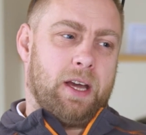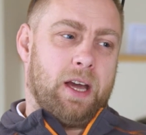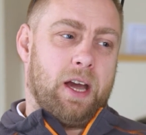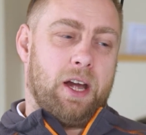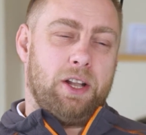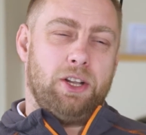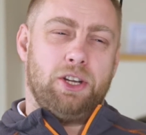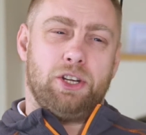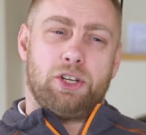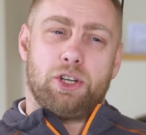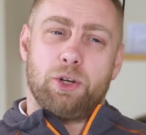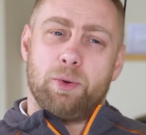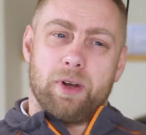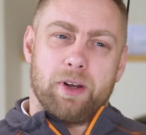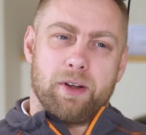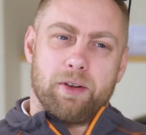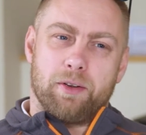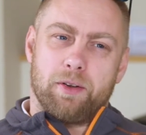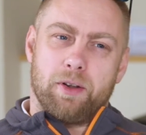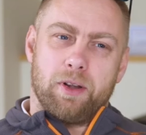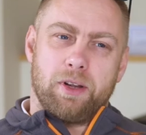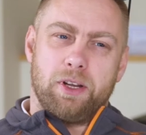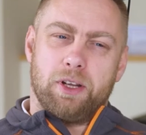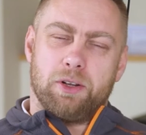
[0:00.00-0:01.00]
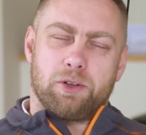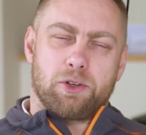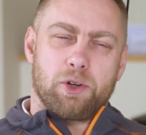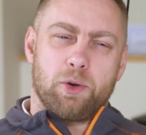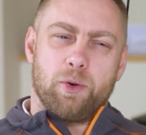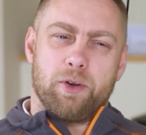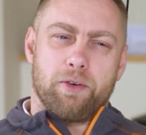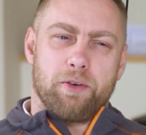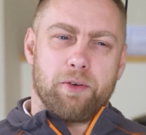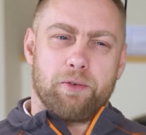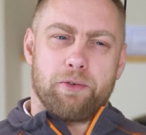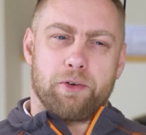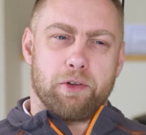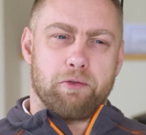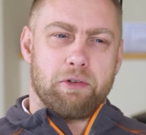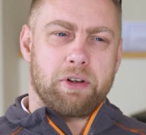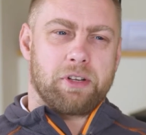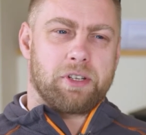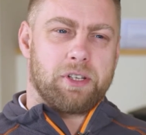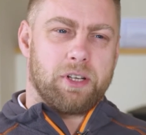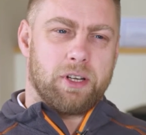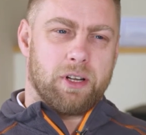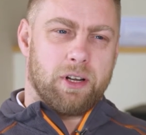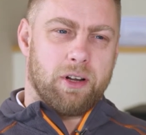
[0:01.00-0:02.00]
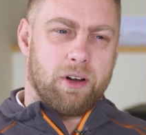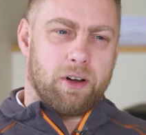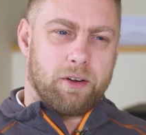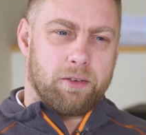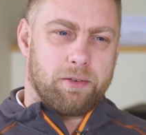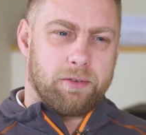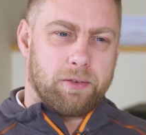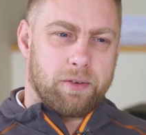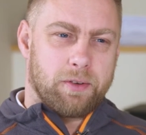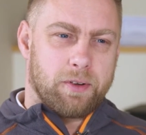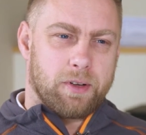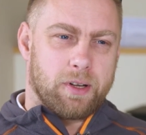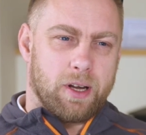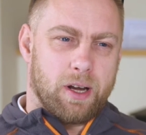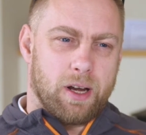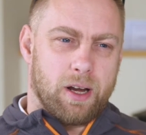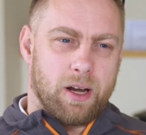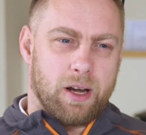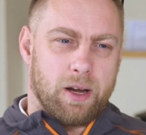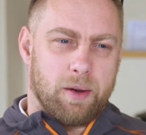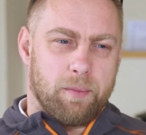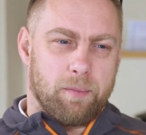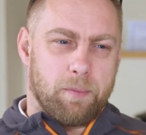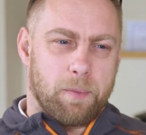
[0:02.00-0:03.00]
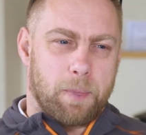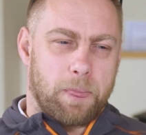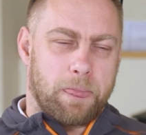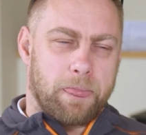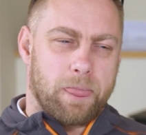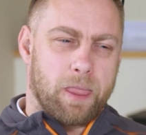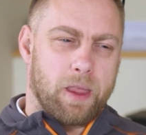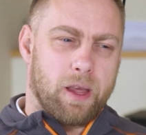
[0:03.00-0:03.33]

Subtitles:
and you do it, you'll do it for the rest of your life. And